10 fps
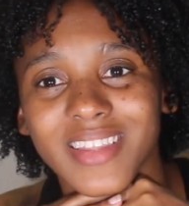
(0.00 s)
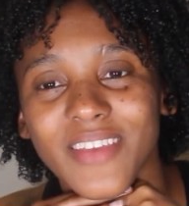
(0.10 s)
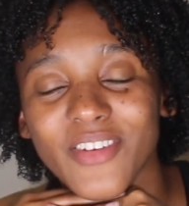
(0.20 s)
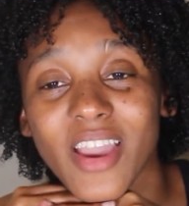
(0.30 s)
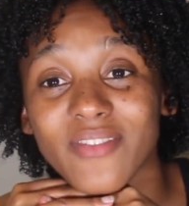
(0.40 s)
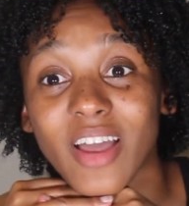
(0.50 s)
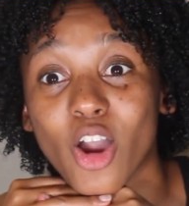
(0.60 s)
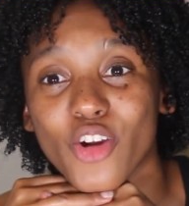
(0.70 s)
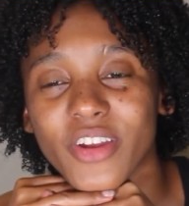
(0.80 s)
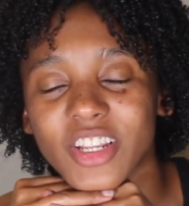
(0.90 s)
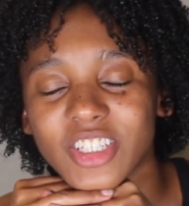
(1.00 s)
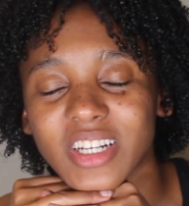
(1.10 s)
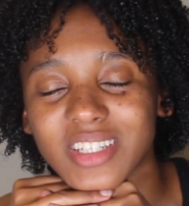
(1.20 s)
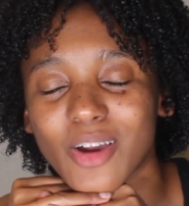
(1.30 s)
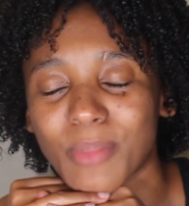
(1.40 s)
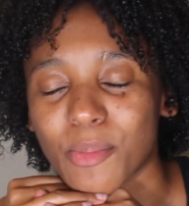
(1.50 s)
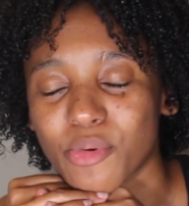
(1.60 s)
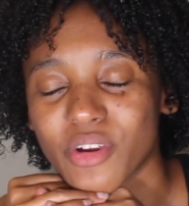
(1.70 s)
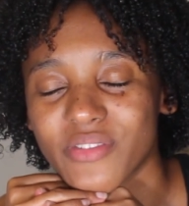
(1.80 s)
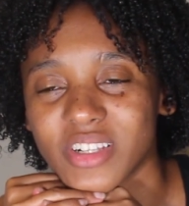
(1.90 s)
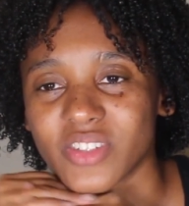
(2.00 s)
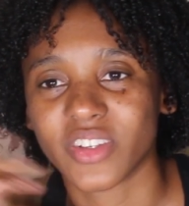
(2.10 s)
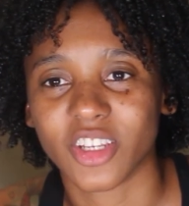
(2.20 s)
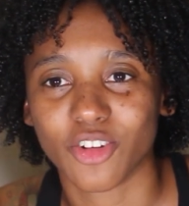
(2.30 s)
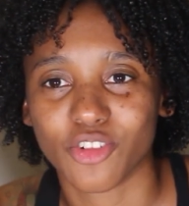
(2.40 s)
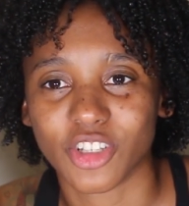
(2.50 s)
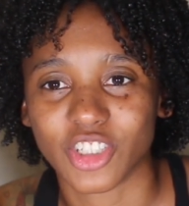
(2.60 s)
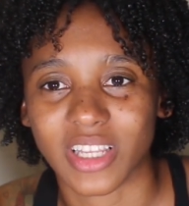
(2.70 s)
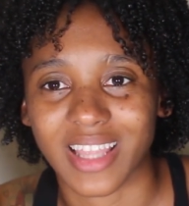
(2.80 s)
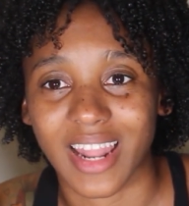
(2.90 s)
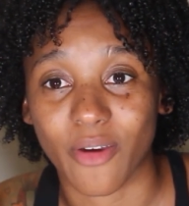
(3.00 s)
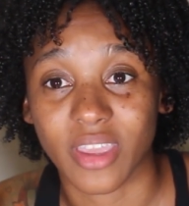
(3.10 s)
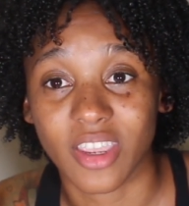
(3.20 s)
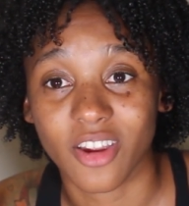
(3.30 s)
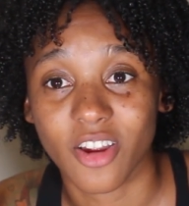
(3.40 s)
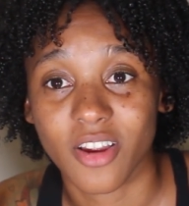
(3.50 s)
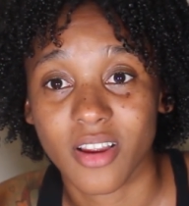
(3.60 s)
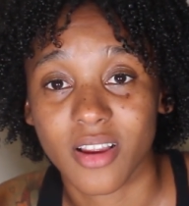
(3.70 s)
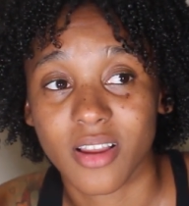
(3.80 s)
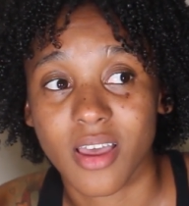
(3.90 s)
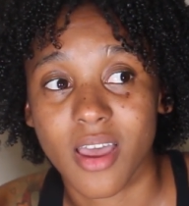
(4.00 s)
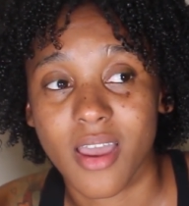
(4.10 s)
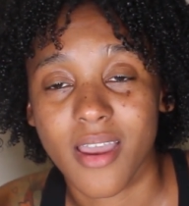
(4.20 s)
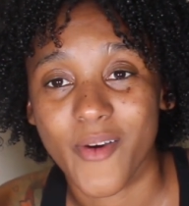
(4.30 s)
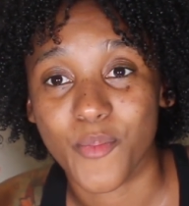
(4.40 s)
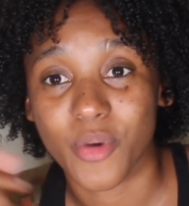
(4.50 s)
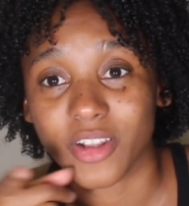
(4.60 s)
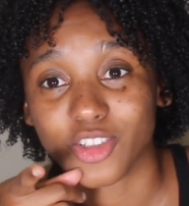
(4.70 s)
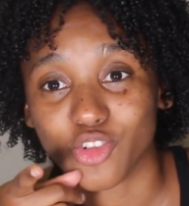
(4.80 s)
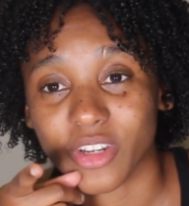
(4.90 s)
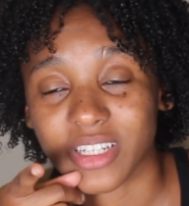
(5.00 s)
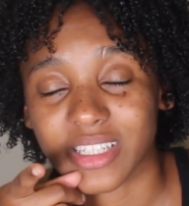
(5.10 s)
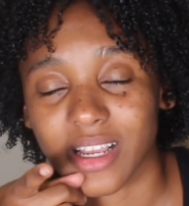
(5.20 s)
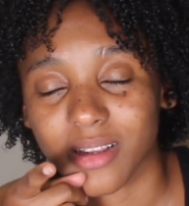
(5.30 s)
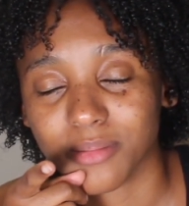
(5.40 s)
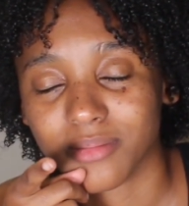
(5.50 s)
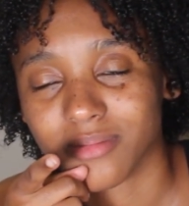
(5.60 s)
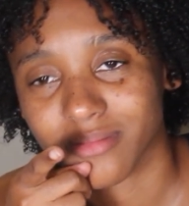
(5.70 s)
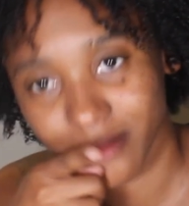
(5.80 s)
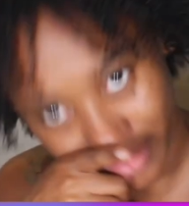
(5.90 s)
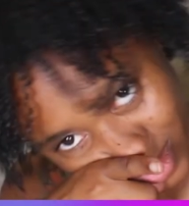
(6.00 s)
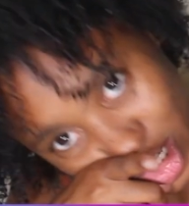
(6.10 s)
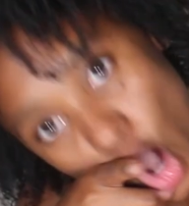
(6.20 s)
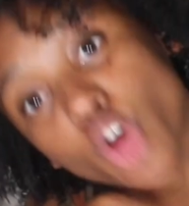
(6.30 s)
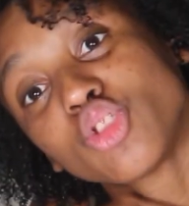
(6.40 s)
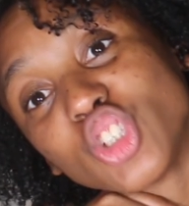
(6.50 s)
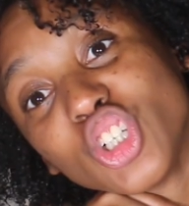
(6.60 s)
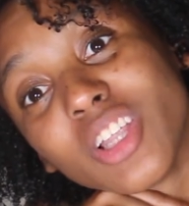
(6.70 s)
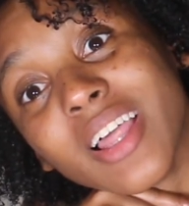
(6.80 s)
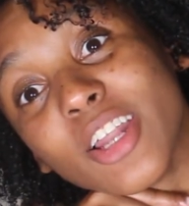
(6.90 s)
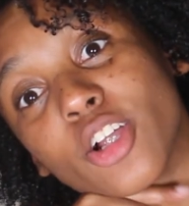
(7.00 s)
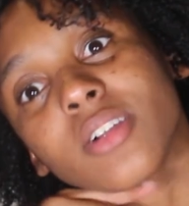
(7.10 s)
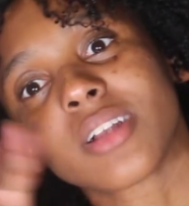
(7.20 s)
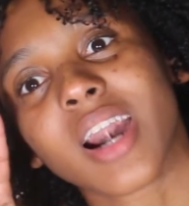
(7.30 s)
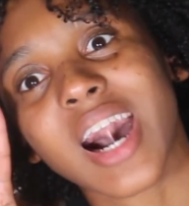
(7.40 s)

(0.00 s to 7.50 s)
If you have not already checked out my previous video, you can check that out here. But until next time, I'll see you later.